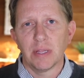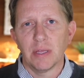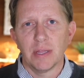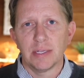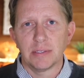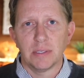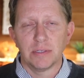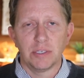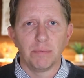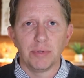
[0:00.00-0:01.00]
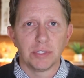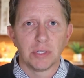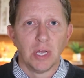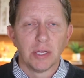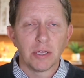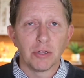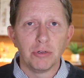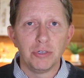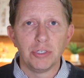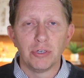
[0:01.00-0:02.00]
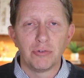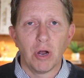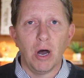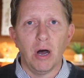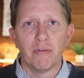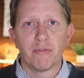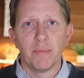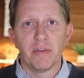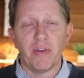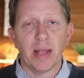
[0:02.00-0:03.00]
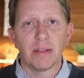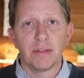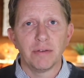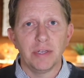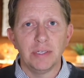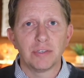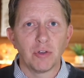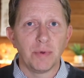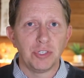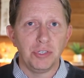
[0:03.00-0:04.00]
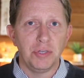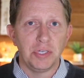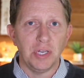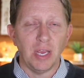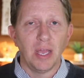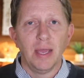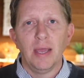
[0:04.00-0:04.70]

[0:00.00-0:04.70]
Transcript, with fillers: I think that's the simplest conclusion to draw from the fact that there is so much unity